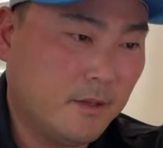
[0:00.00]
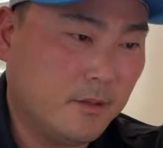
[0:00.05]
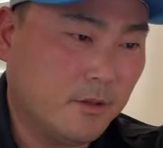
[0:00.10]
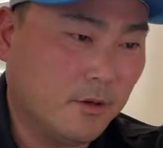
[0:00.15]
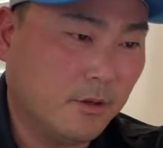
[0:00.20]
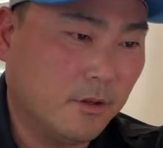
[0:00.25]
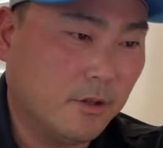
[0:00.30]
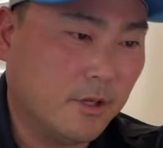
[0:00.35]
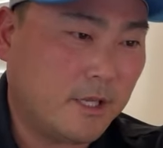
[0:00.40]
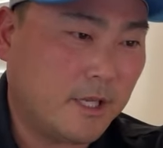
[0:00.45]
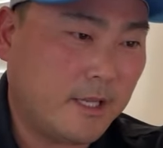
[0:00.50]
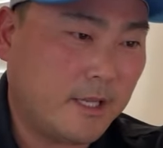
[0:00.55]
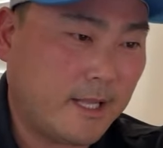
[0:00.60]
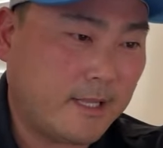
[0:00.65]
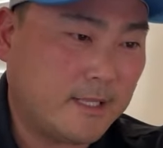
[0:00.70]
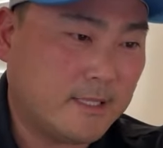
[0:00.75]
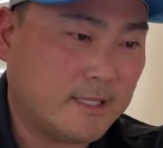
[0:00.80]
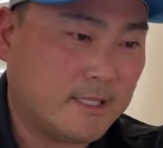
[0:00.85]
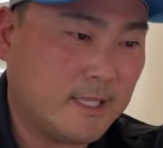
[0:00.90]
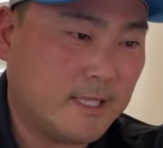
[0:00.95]
You're looking
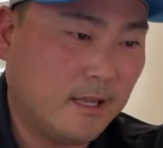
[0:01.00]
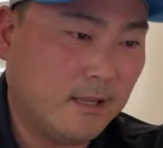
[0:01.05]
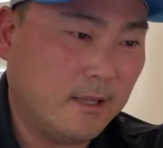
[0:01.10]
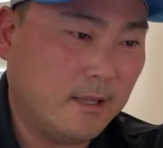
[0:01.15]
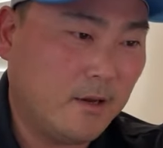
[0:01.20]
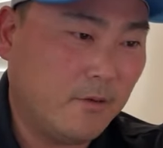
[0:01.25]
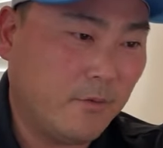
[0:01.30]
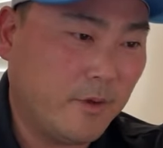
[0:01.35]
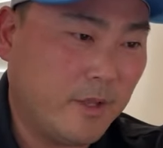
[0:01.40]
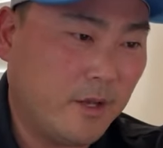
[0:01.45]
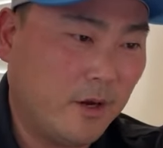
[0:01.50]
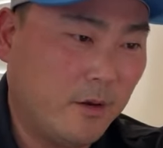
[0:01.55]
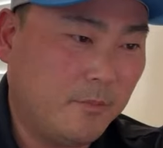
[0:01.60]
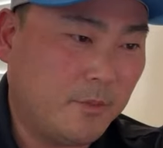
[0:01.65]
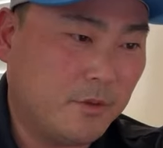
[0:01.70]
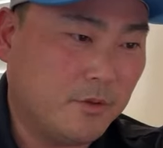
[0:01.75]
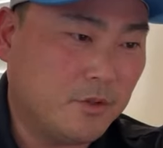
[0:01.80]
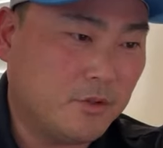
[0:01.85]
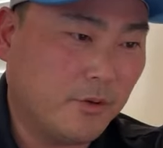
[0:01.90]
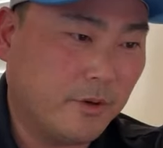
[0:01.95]
at the Stella, and we
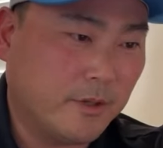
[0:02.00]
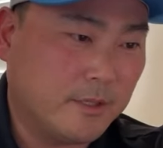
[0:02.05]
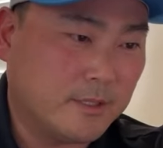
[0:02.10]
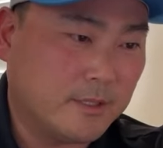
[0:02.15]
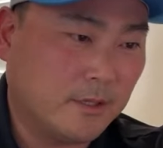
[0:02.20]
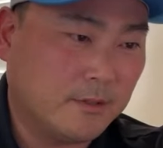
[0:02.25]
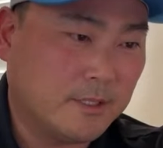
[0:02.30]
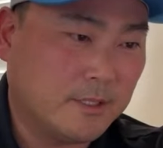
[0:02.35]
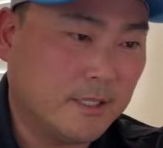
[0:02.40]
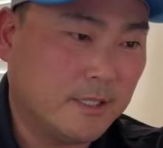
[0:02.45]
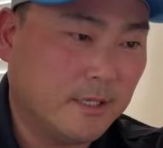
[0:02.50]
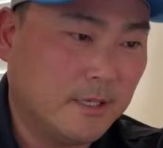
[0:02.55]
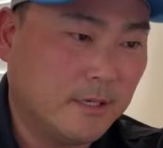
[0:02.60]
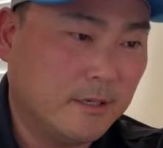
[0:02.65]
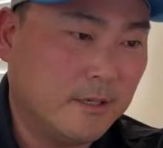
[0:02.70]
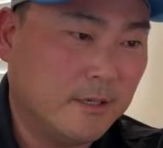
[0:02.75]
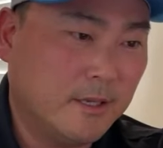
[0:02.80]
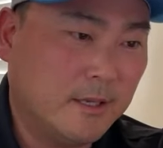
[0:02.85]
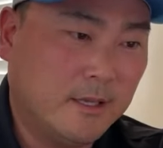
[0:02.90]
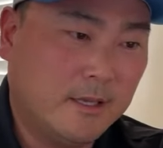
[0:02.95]
hope you enjoy the
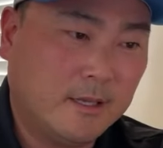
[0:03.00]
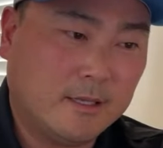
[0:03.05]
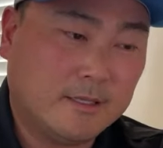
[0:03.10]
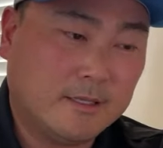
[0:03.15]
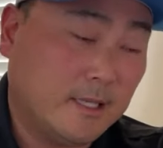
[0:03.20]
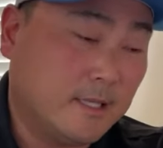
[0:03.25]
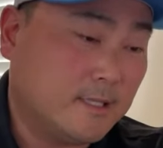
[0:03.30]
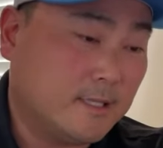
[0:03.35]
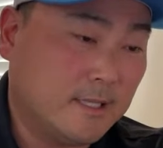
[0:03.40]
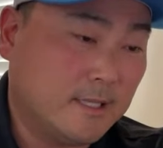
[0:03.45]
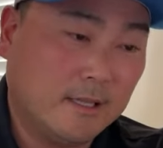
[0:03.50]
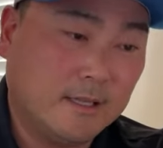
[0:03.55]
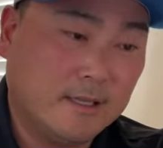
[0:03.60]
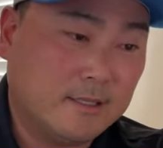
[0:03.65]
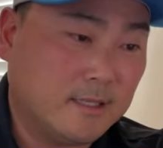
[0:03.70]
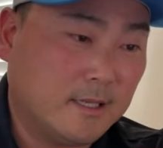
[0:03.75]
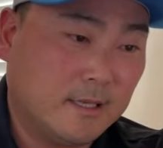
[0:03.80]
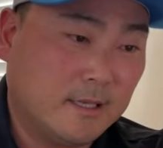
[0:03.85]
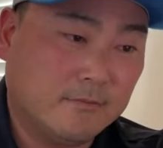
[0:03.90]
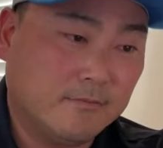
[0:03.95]
Saltiga. So
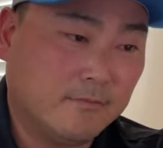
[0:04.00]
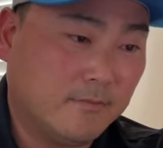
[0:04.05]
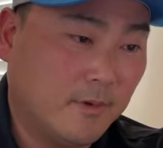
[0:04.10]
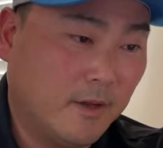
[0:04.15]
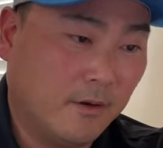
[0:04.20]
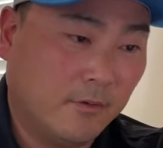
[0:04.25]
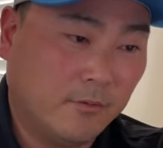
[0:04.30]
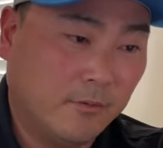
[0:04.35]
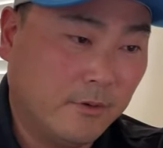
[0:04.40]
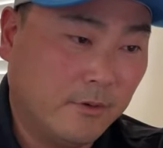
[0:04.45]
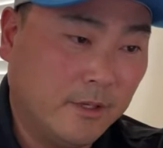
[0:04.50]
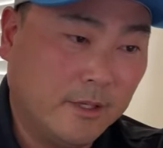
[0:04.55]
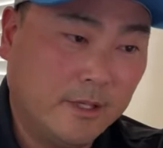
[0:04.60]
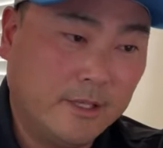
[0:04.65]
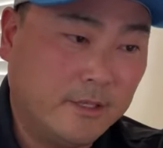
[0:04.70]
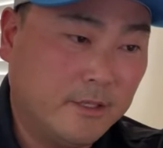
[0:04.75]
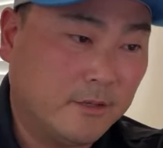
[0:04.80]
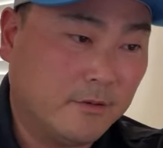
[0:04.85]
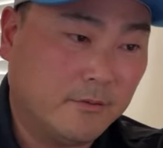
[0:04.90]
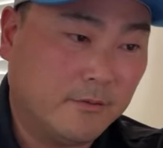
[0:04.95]
Stella's a
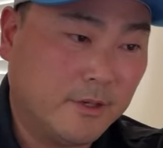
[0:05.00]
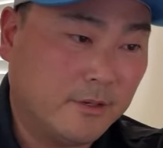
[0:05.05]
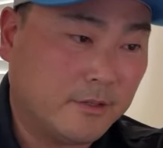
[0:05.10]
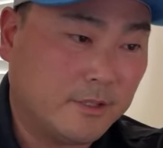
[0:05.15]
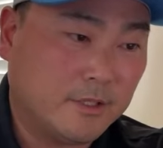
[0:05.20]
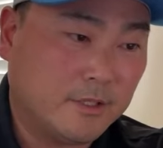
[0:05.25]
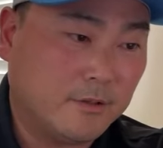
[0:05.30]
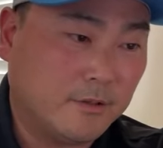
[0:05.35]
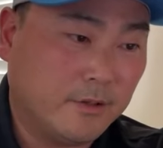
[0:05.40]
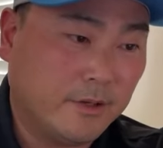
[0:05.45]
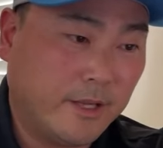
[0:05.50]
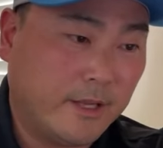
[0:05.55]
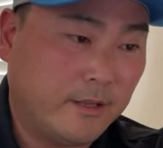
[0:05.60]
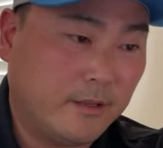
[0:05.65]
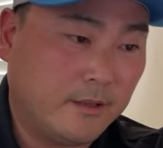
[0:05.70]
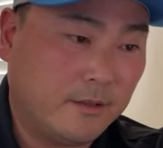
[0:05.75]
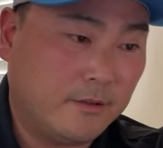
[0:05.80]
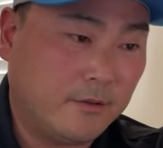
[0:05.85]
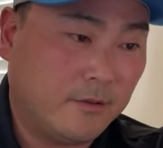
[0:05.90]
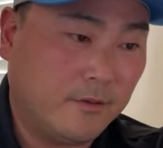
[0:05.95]
really good reel
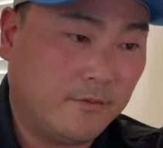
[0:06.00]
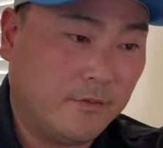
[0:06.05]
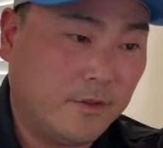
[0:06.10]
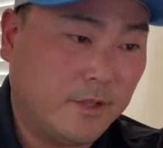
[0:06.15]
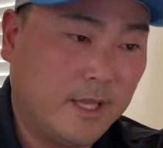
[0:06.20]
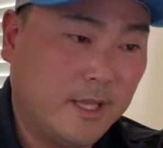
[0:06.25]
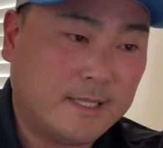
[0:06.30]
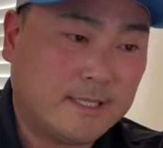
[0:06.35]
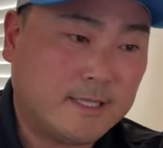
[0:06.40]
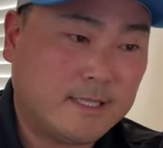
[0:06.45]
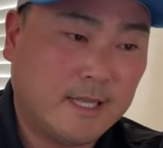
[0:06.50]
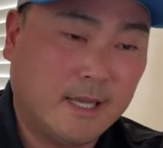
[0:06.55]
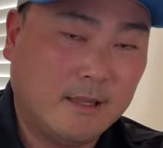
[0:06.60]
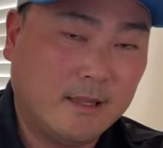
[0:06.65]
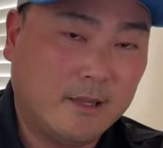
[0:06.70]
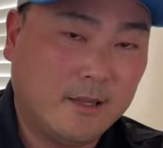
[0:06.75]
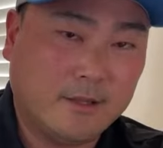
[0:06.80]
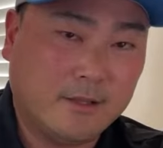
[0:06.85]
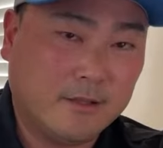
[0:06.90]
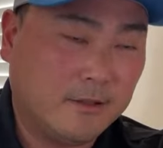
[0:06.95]
too. If you get a
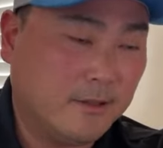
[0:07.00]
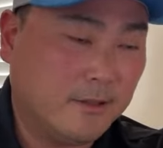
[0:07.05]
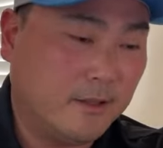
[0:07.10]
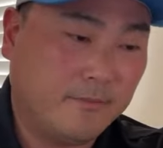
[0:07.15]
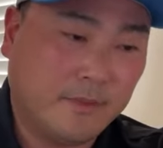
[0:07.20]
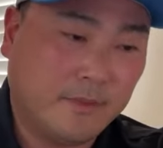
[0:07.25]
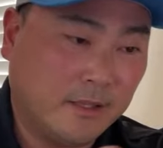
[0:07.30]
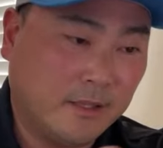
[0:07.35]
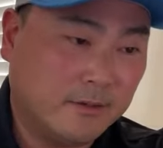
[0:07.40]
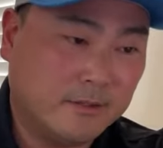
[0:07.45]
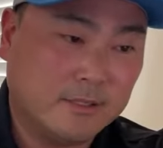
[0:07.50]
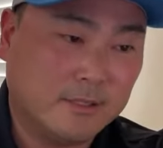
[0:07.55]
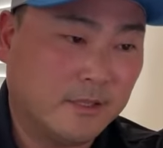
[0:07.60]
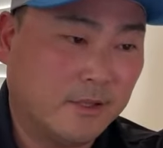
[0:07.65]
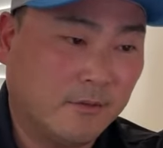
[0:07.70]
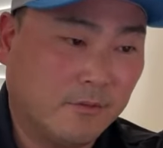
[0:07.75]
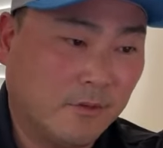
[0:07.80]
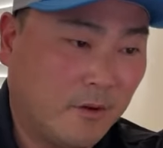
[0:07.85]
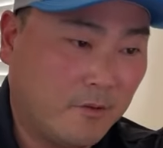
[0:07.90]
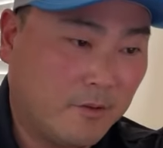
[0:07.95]
Stella, I mean, there's
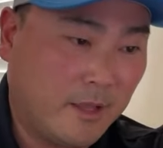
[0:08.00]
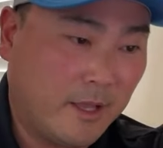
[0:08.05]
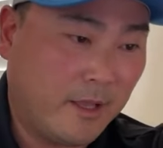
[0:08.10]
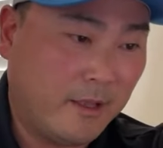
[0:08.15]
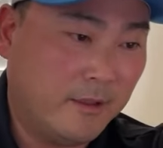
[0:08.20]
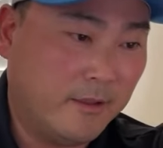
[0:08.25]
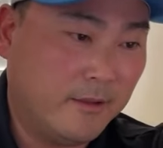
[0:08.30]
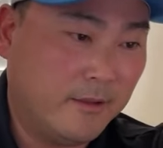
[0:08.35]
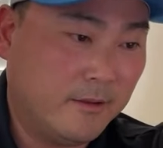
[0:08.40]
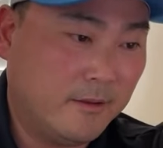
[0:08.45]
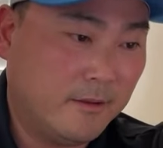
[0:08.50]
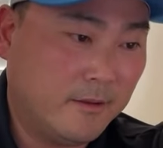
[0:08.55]
nothing wrong with that.